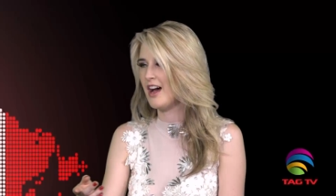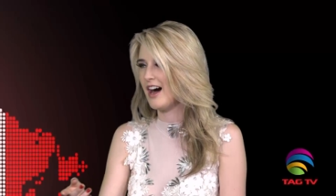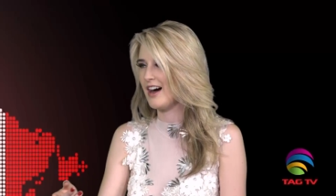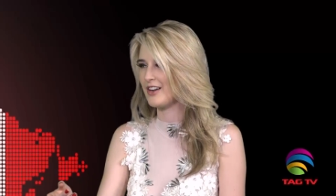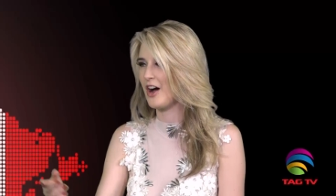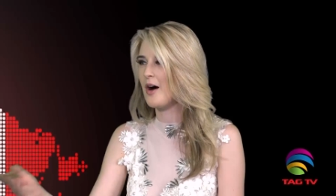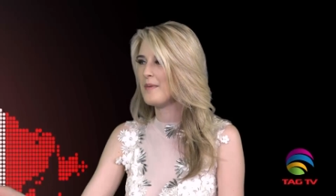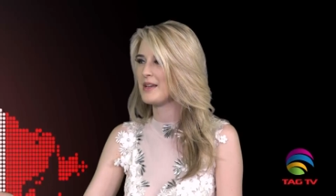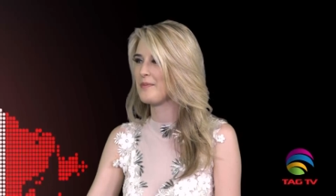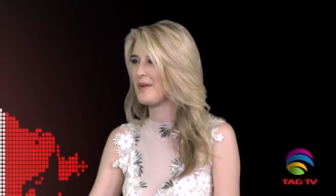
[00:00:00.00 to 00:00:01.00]
uh,
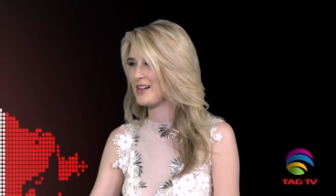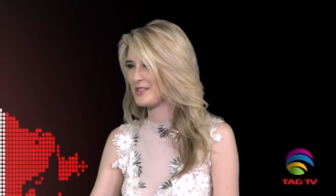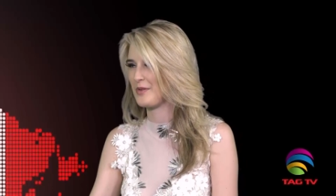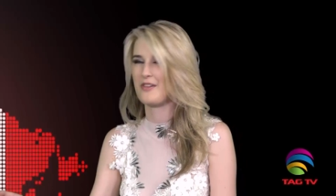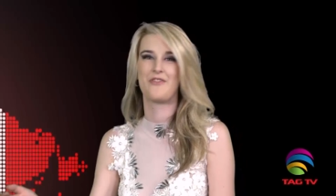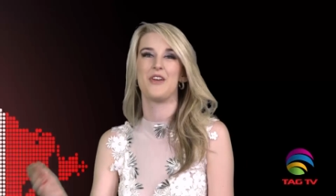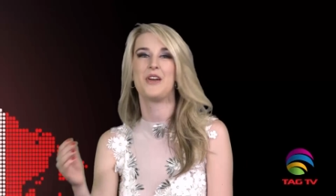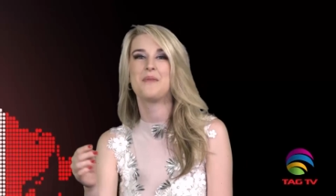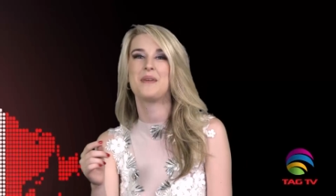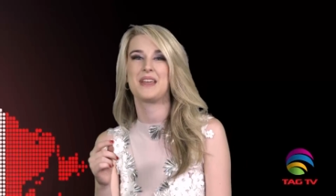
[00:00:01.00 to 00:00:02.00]
comic books were a
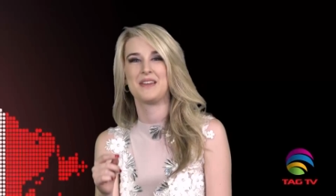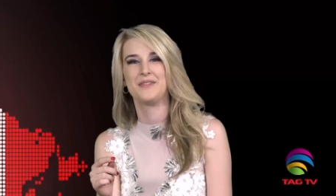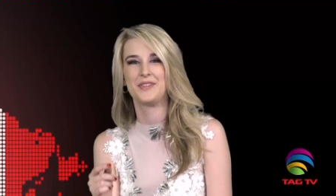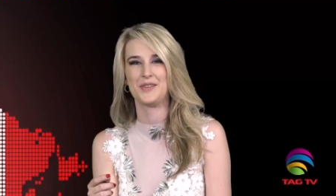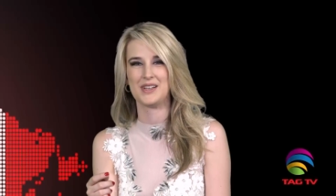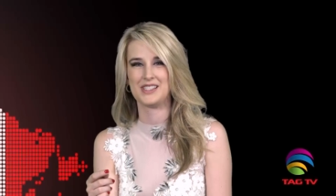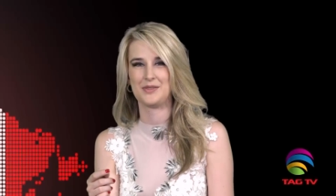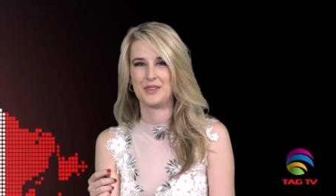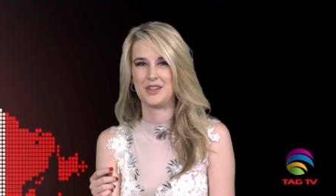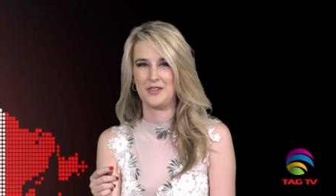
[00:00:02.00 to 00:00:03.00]
very big influence
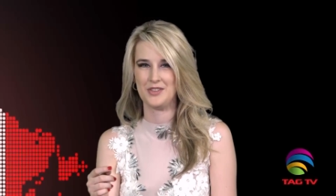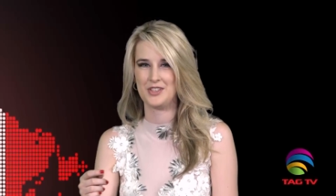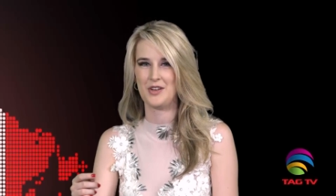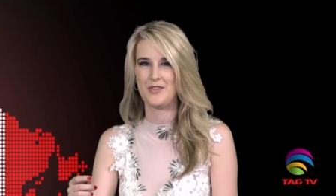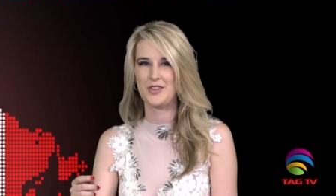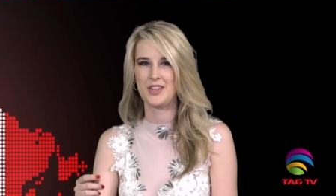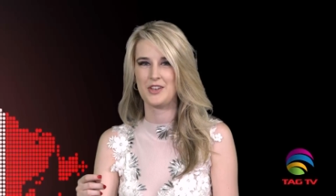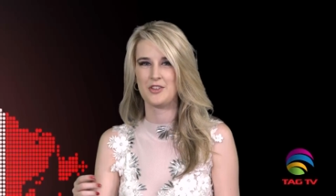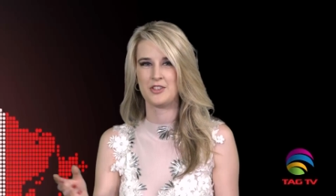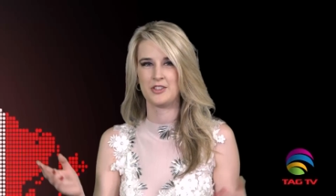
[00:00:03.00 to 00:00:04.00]
with you. Do you ever think
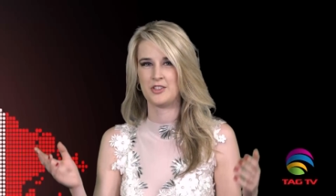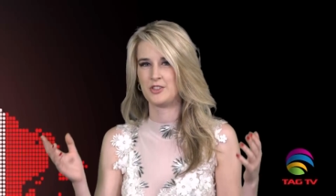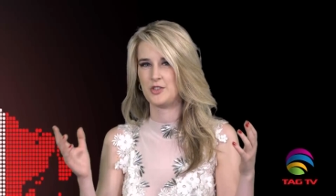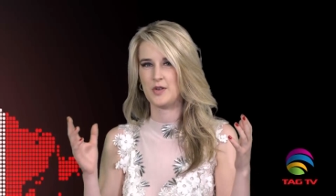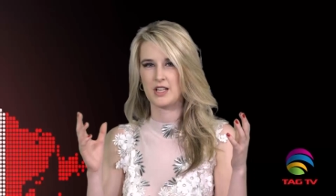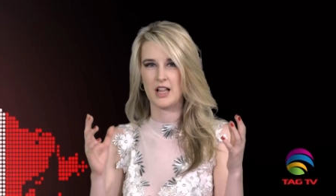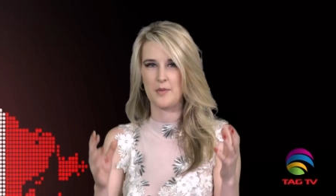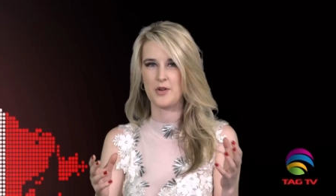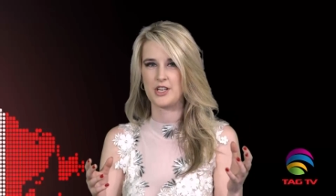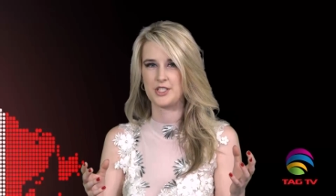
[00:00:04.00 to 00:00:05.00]
you'll, you'll do a
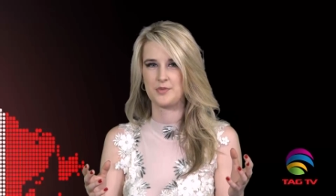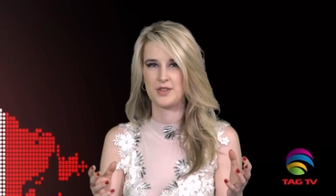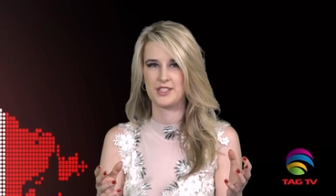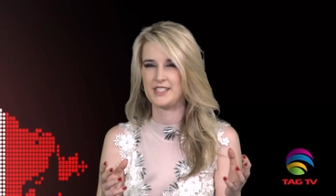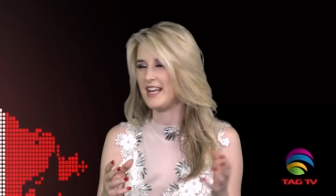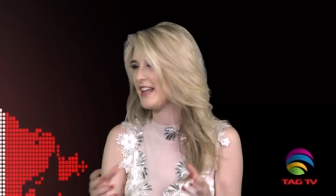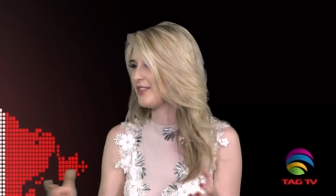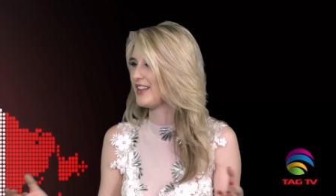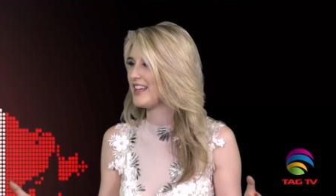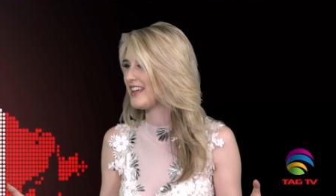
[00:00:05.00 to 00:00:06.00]
collaboration with
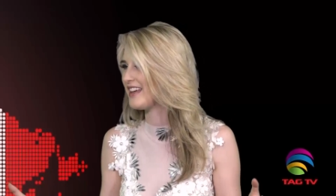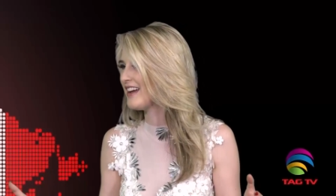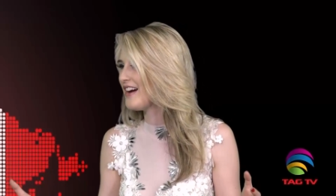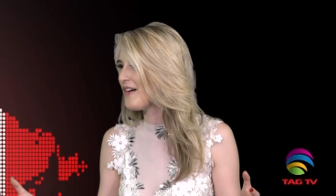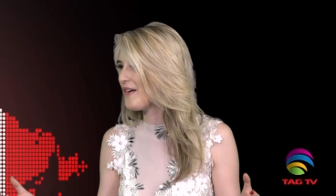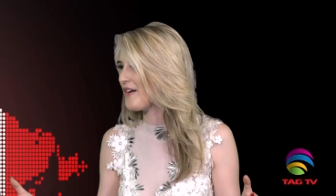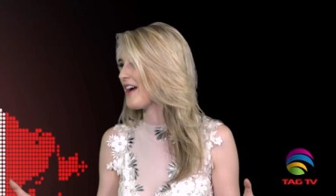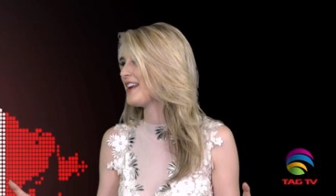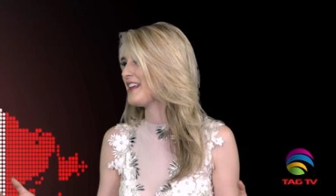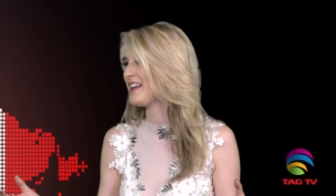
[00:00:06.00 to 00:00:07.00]
Stan Lee or
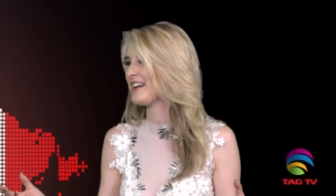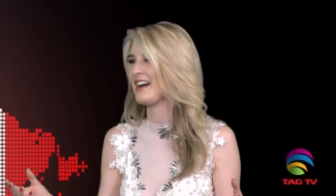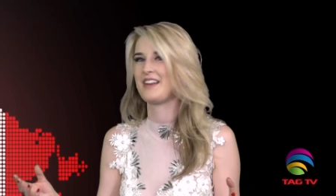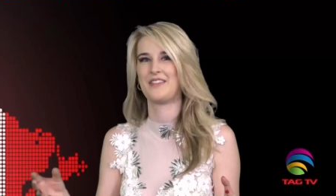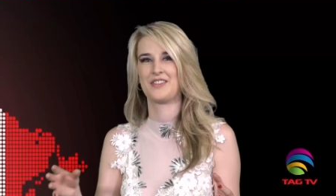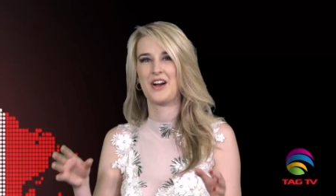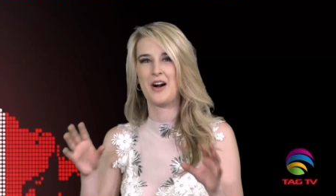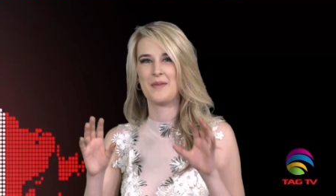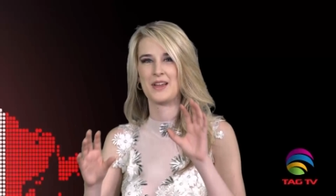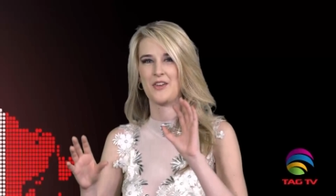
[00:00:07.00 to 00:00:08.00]
any kind of
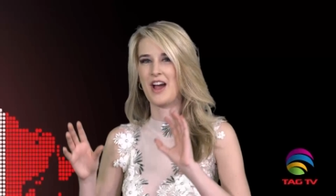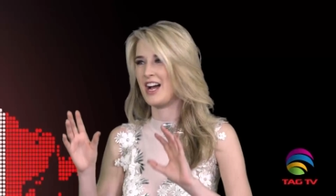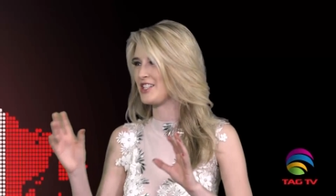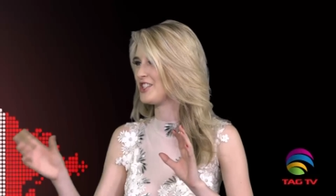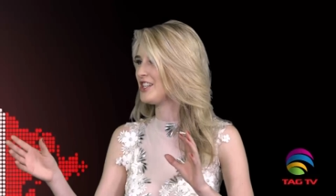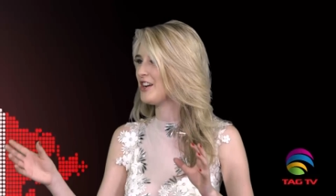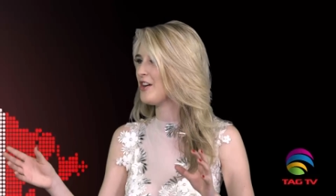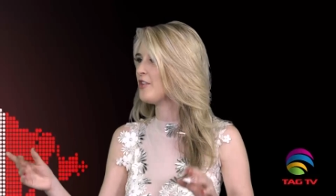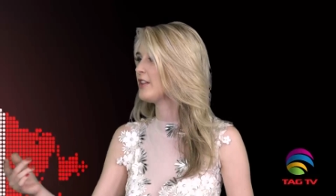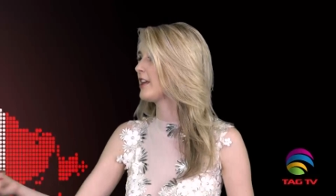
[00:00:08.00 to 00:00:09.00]
comic or action
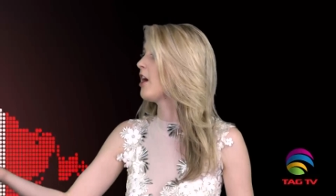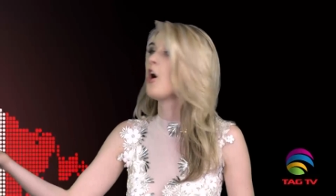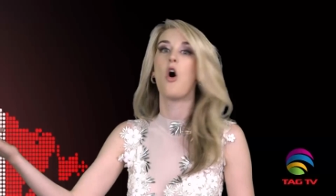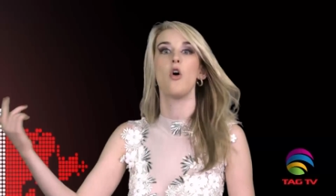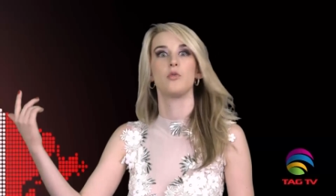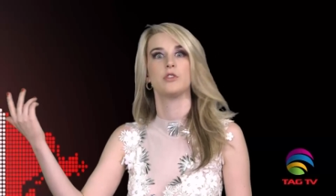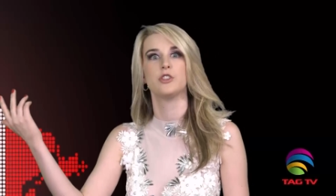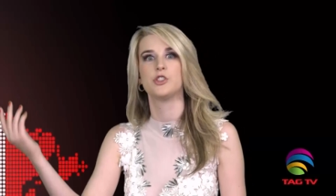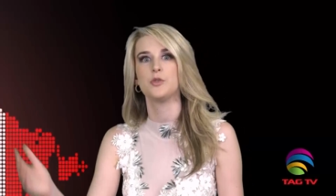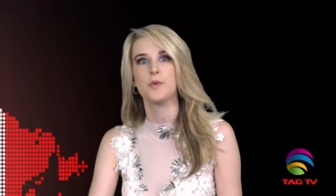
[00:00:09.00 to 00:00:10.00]
hero? Like, oh,
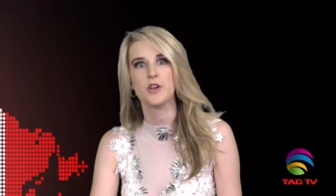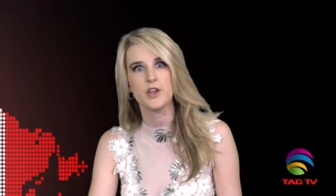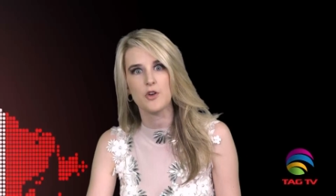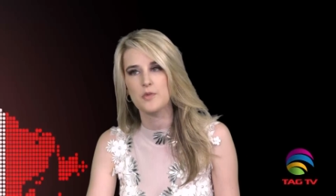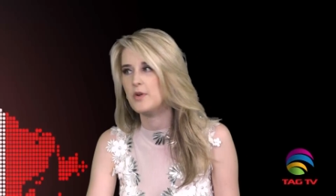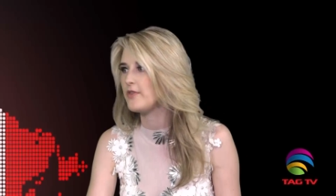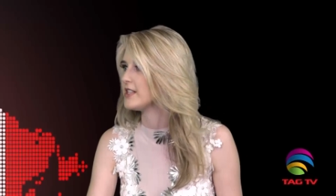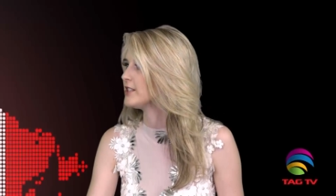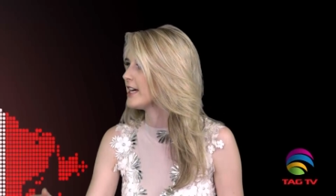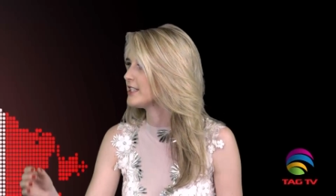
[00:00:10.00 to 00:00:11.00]
superhero
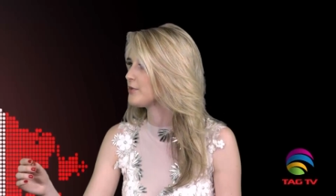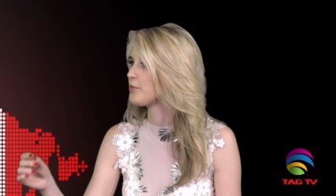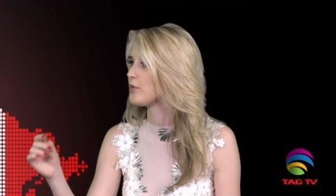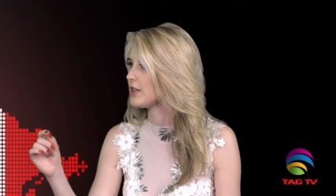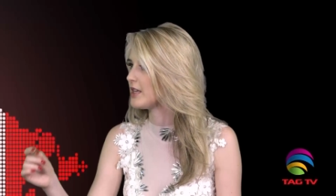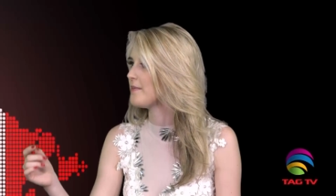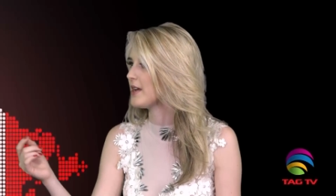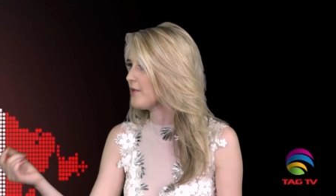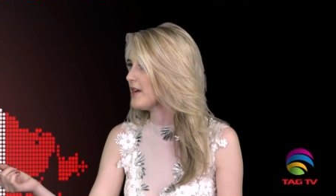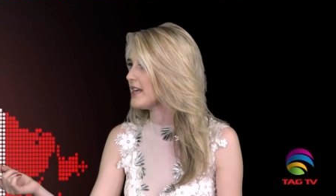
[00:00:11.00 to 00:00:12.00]
movies, that's really big
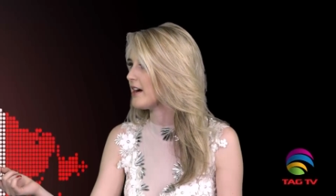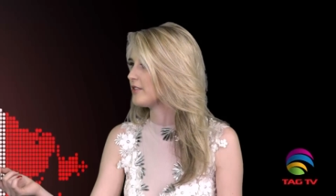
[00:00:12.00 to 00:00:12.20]
right now.